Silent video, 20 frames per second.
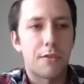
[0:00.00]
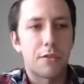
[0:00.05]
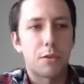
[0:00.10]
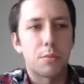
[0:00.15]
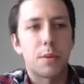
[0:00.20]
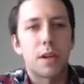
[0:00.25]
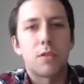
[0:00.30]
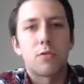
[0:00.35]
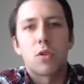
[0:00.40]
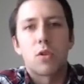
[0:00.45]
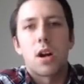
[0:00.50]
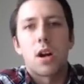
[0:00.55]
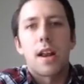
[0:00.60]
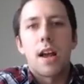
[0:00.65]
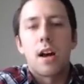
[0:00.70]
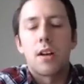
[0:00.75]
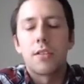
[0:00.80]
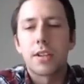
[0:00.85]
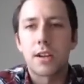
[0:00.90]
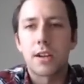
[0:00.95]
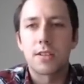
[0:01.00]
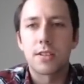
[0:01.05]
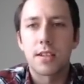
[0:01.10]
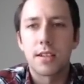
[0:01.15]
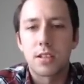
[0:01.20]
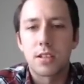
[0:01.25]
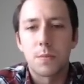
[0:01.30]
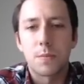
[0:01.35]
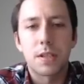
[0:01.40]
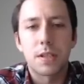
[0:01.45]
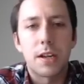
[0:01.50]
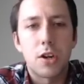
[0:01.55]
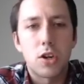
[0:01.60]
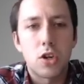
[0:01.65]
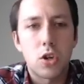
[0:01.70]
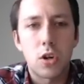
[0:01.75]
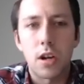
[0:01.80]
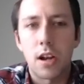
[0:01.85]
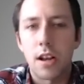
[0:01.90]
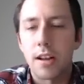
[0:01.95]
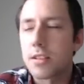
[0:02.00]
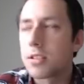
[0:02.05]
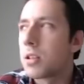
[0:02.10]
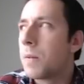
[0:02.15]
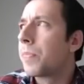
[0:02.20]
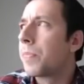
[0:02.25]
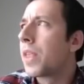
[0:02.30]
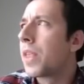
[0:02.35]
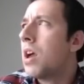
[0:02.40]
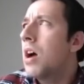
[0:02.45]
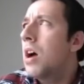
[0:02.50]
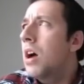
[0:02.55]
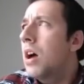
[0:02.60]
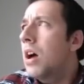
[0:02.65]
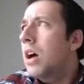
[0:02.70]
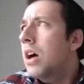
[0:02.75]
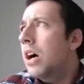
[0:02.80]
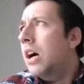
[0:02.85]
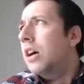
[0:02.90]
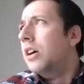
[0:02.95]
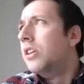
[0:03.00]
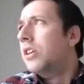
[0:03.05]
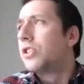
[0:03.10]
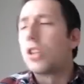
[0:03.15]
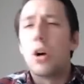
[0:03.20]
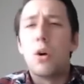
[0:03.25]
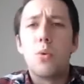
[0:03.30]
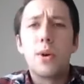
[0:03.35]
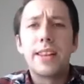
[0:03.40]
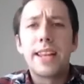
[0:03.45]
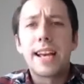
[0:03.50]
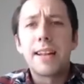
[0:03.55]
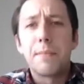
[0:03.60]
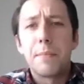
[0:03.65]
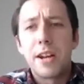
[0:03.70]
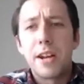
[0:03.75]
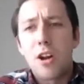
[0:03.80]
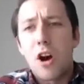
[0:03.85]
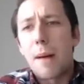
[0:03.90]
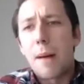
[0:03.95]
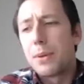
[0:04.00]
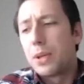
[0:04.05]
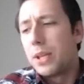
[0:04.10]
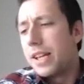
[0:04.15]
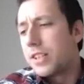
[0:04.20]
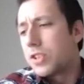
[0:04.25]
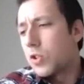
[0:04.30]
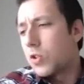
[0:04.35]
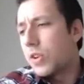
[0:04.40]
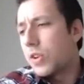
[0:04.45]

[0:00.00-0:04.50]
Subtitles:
government-run healthcare systems and insurance. So when that monopoly is